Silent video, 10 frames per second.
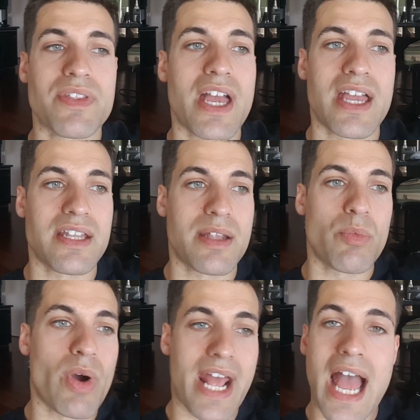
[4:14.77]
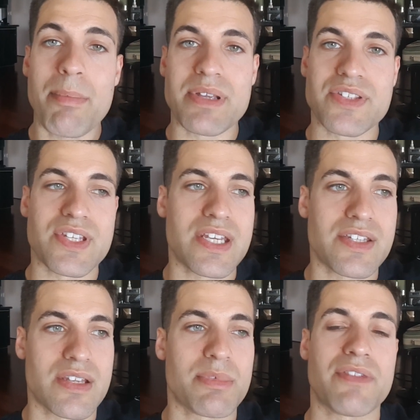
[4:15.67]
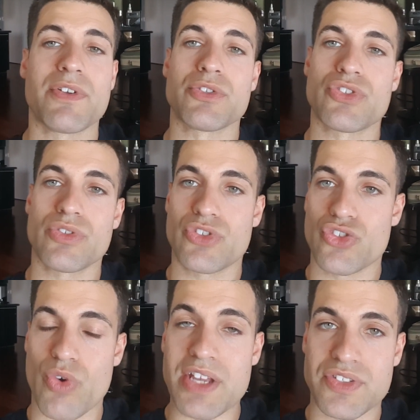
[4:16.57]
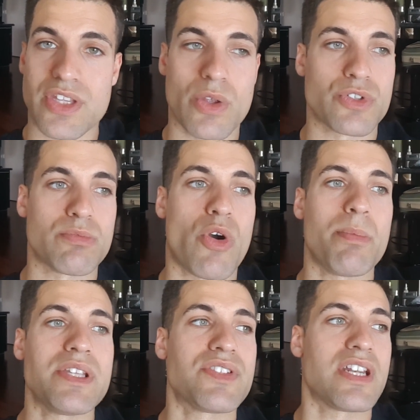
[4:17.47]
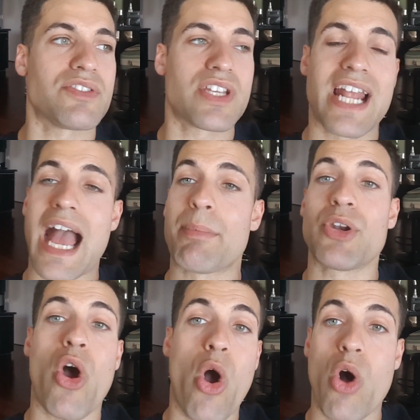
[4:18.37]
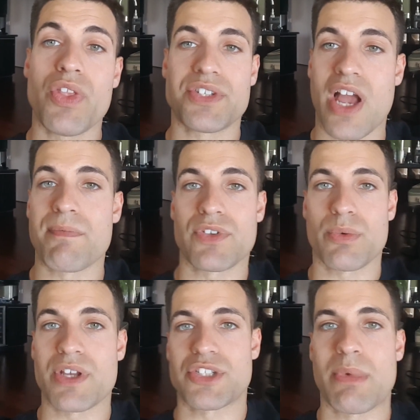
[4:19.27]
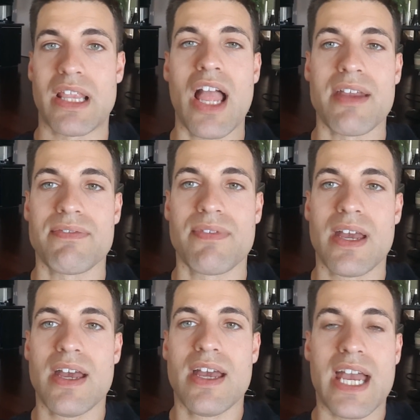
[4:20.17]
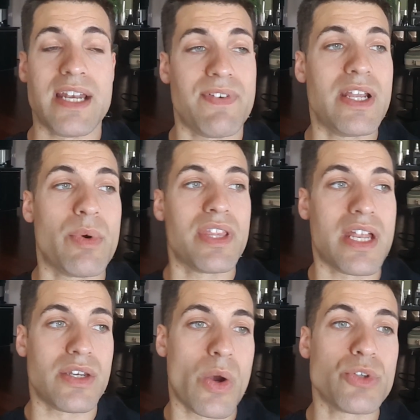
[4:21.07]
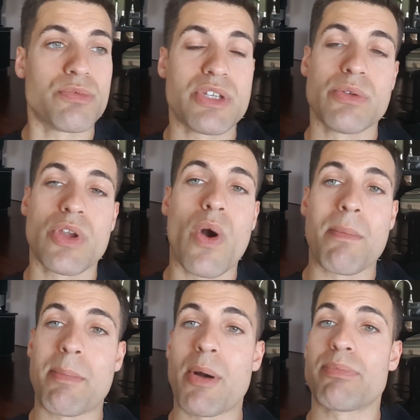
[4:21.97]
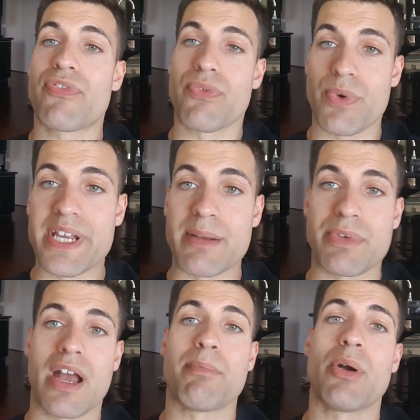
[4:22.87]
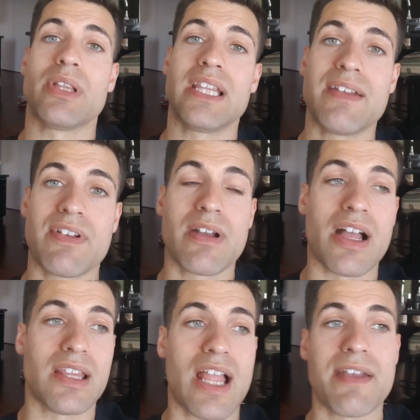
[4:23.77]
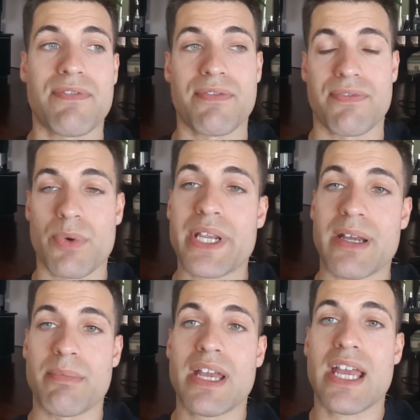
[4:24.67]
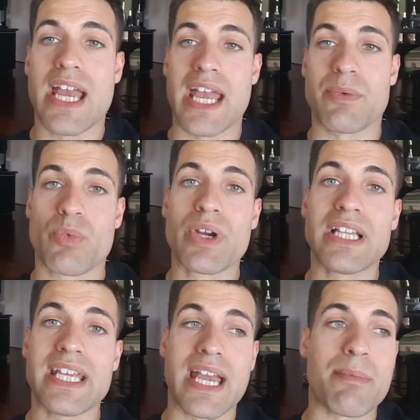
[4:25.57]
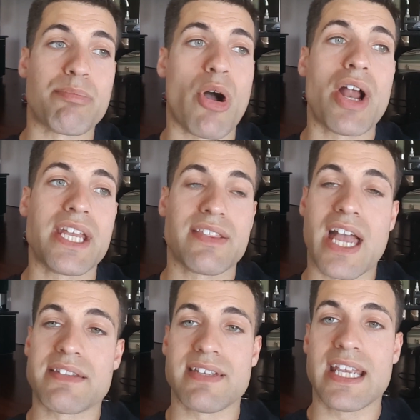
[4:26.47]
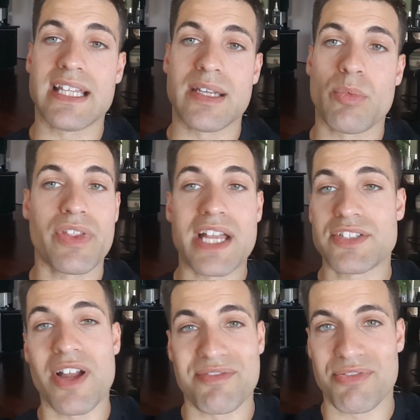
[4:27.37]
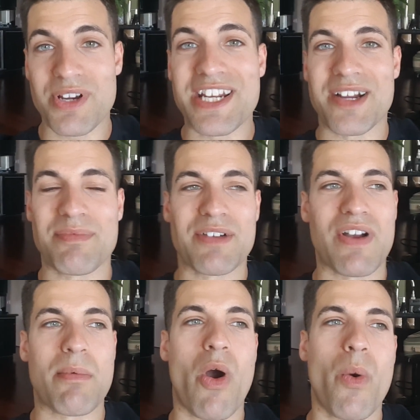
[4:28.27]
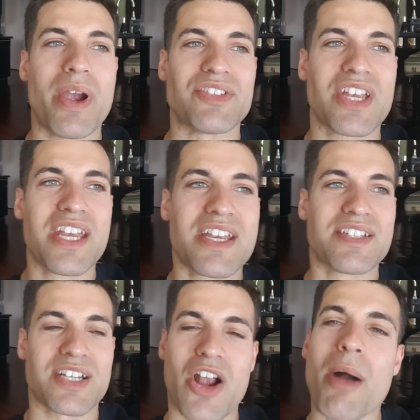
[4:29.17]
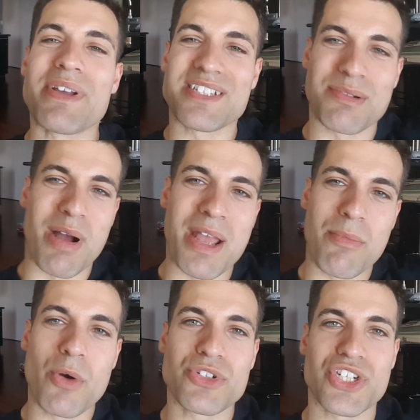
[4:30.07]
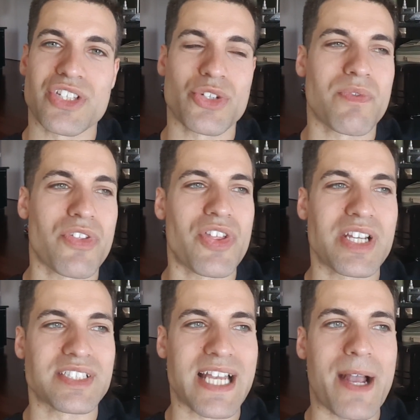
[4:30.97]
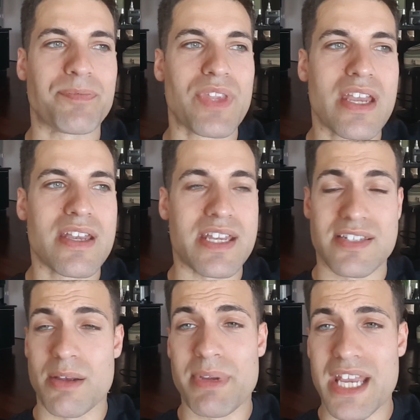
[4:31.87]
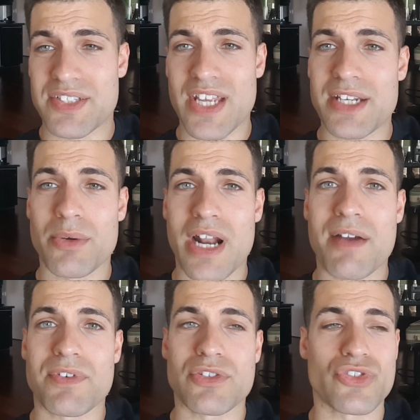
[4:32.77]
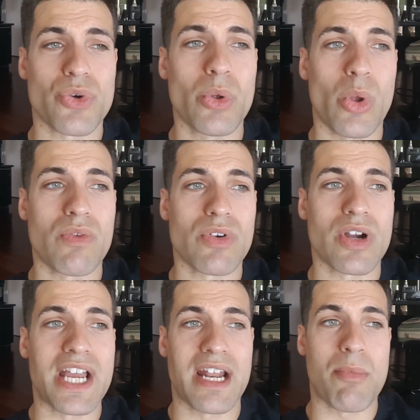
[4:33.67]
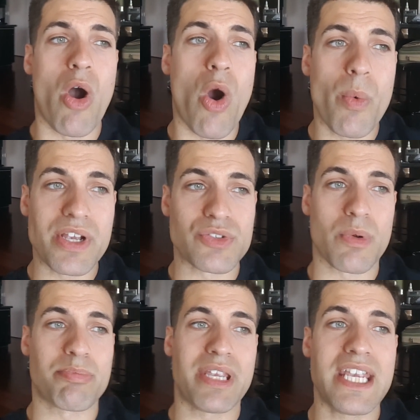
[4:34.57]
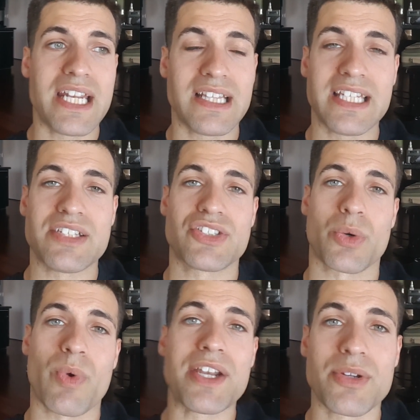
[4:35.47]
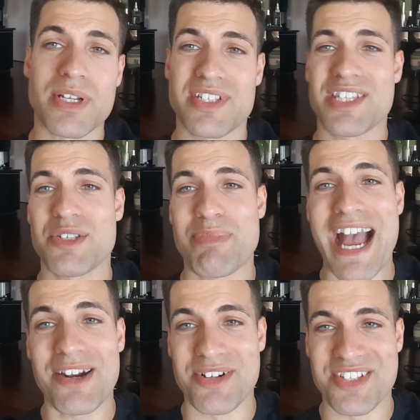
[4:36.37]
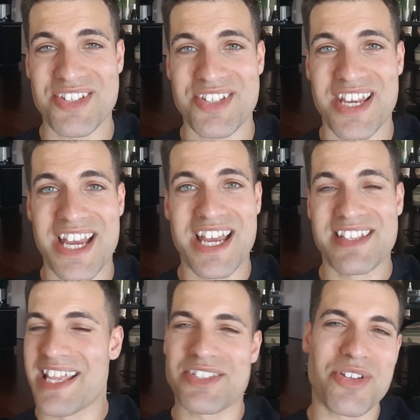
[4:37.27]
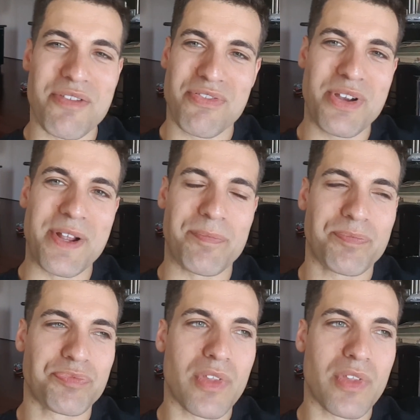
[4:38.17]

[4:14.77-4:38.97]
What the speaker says: And then what happens is I'm going to feel stressed in those moments, and it's going to happen all the time for the rest of my life. And if anyone that knows me, I'm about freedom, about living a life of freedom and really embodying that daily. Well, that's not freedom if I'm always succumbing to my emotions over things that in some cases I don't have control over, and I'm always repeatedly surrendering to these patterns. That's not freedom.